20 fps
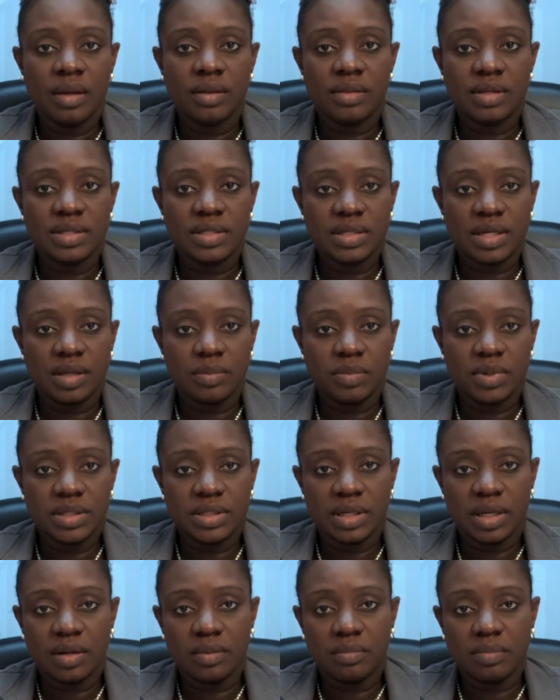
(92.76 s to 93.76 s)
This can be
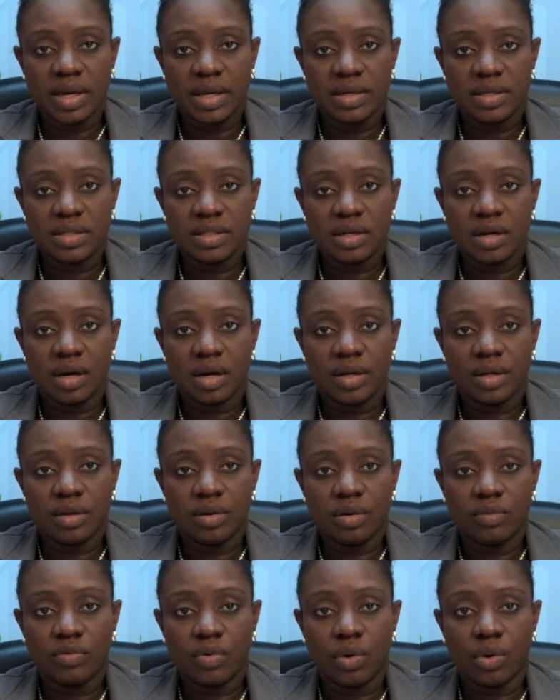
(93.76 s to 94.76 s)
done by discarding
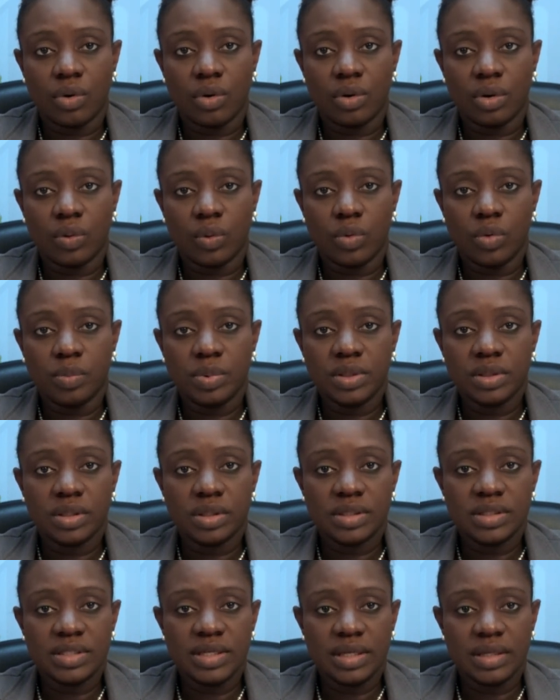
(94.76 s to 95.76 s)
of all open
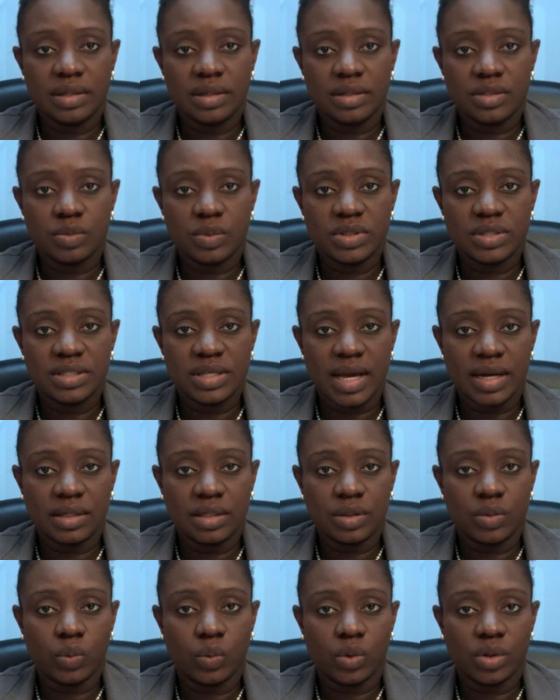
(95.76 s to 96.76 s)
containers with
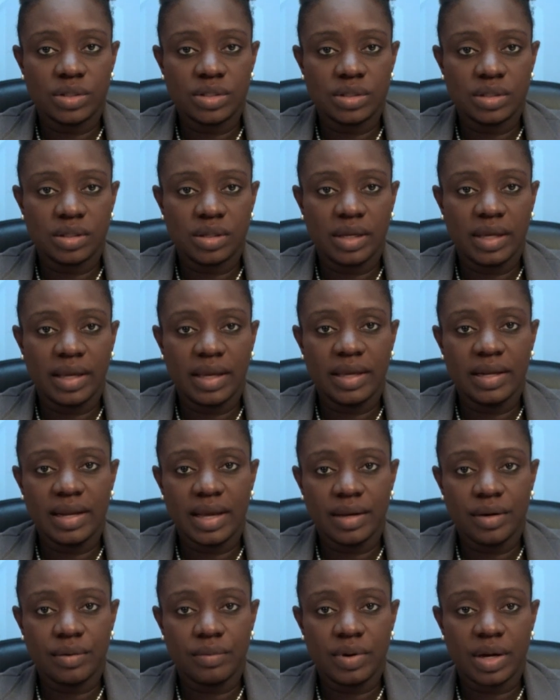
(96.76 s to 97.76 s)
stagnant water in
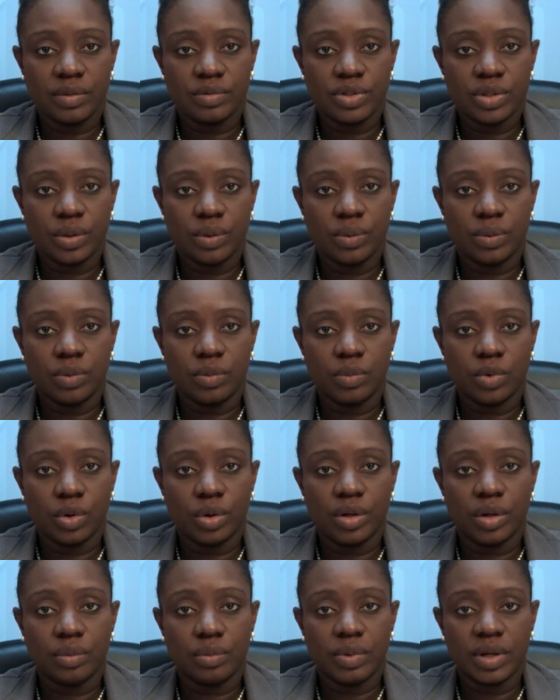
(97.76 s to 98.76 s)
and around your home
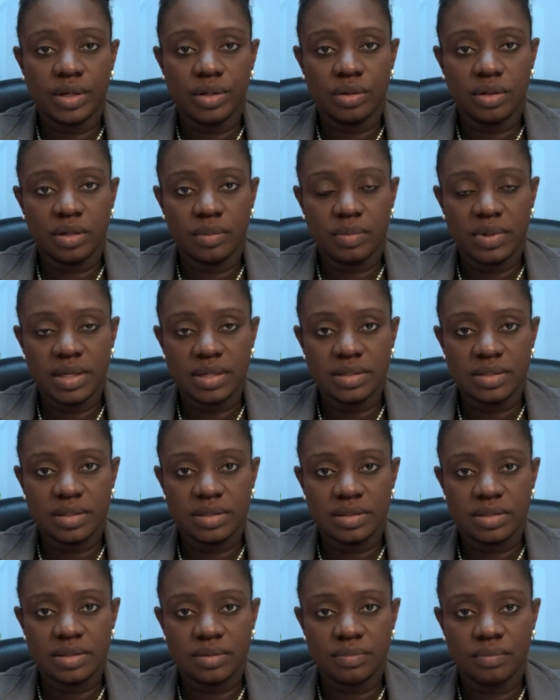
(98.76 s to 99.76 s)
on a regular
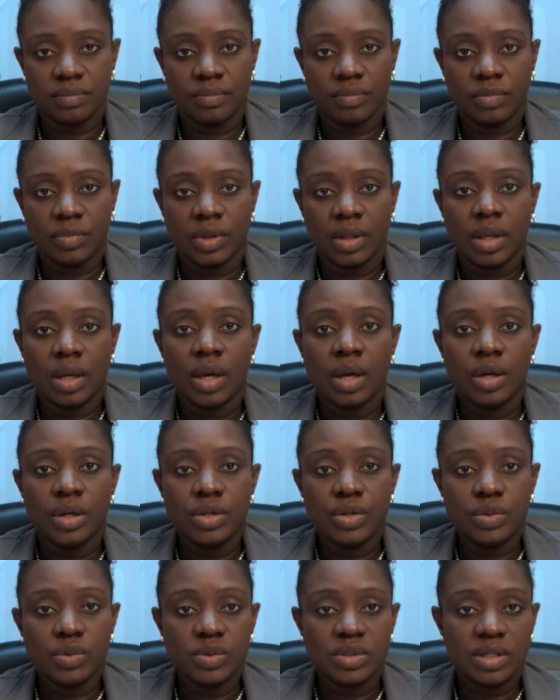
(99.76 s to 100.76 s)
basis
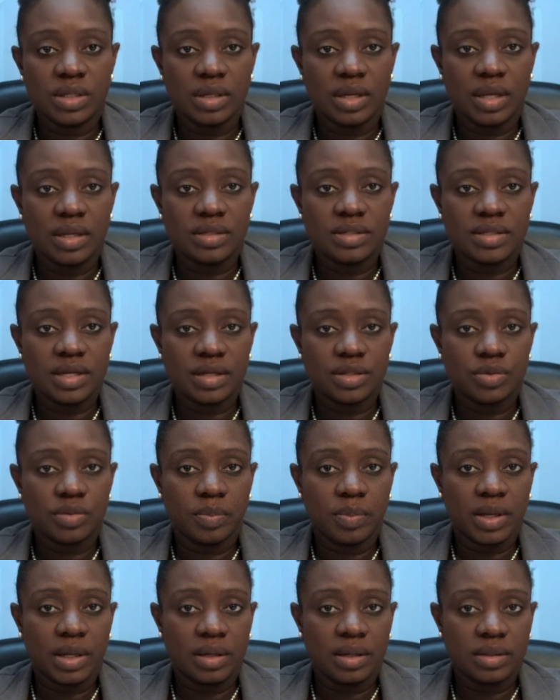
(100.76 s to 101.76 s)
using insect
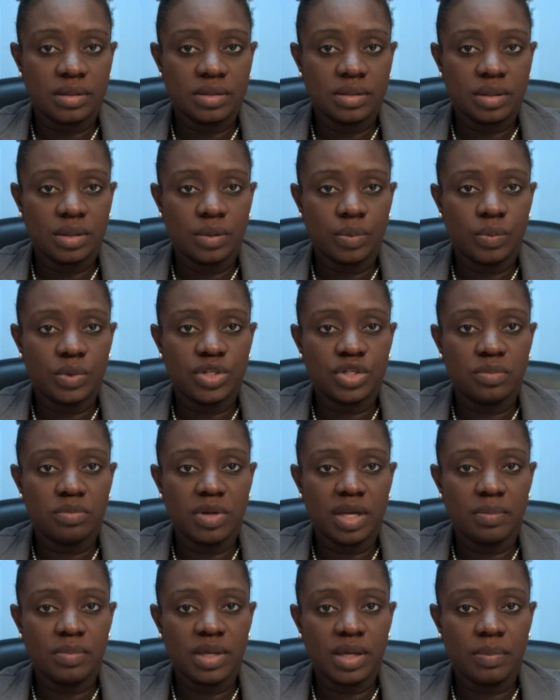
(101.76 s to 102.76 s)
repellent, which
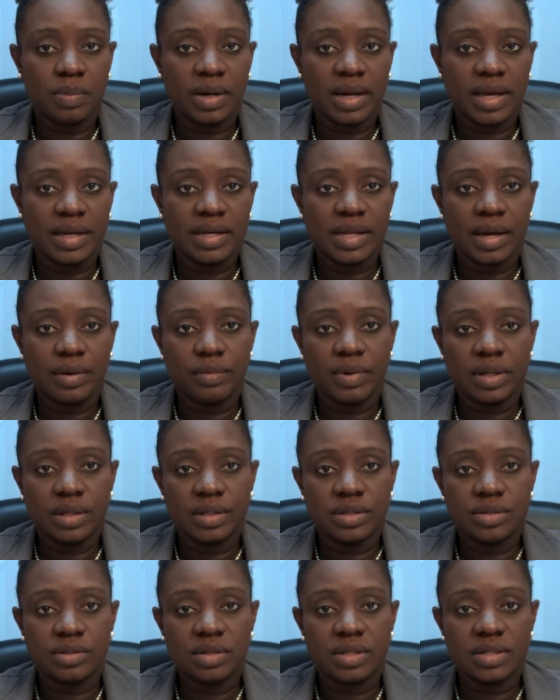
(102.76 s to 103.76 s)
may be applied
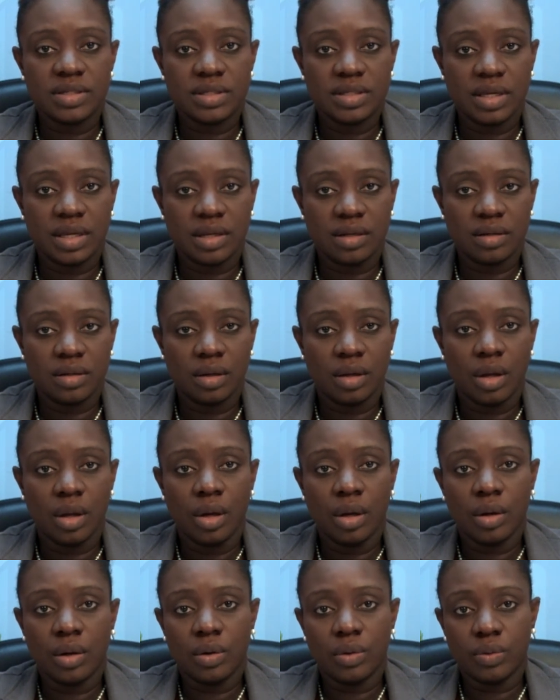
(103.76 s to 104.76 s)
directly to the skin,
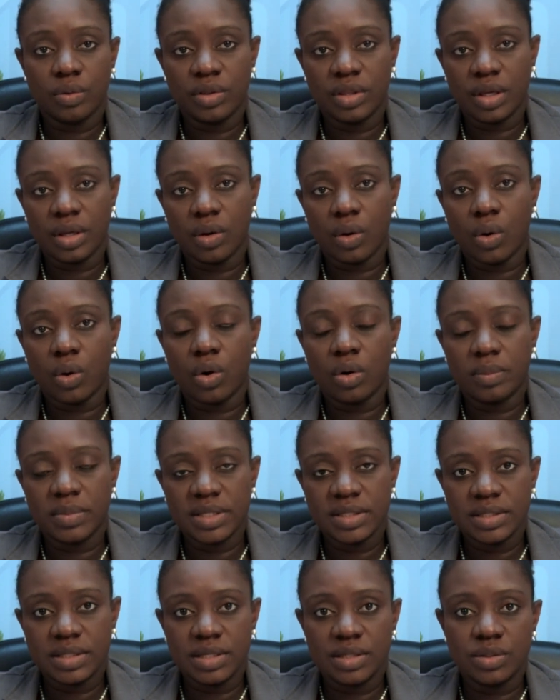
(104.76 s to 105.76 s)
clothing, or
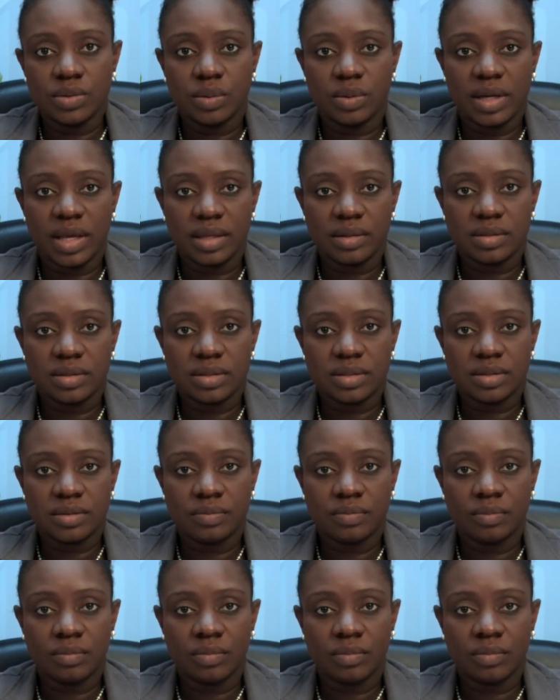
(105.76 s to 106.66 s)
mosquito nets.